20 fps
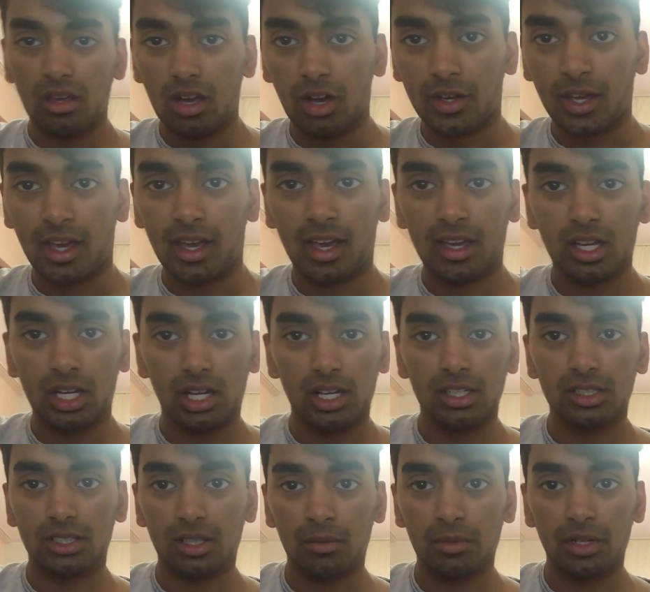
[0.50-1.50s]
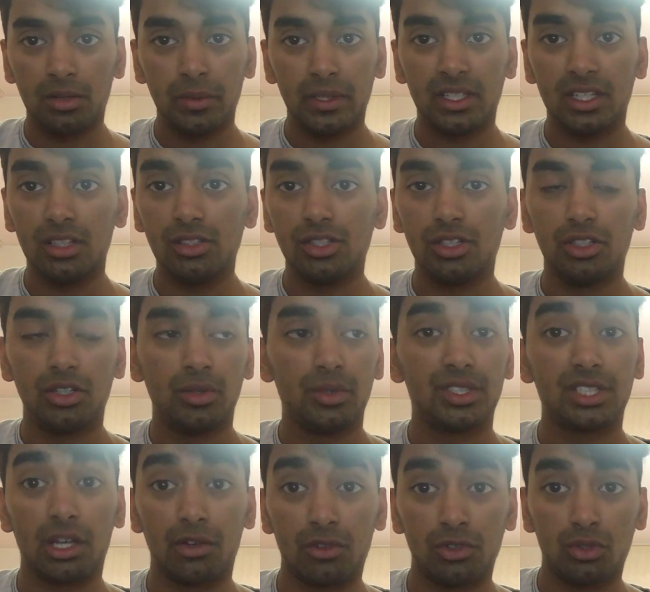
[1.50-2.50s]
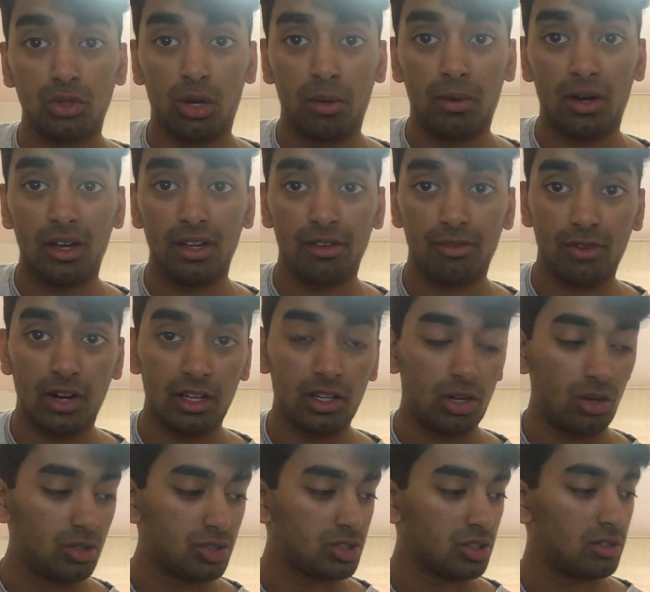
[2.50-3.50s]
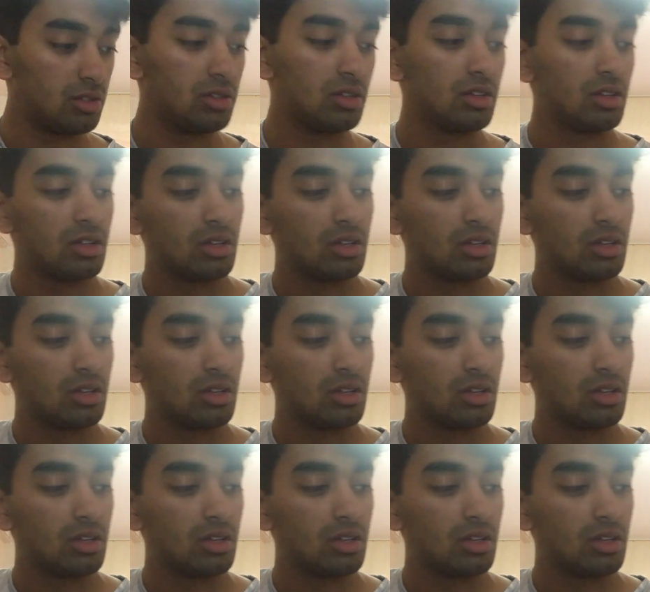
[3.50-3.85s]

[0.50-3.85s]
Okay, hey guys, I'm going to be teaching you Self-Control by Frank Ocean.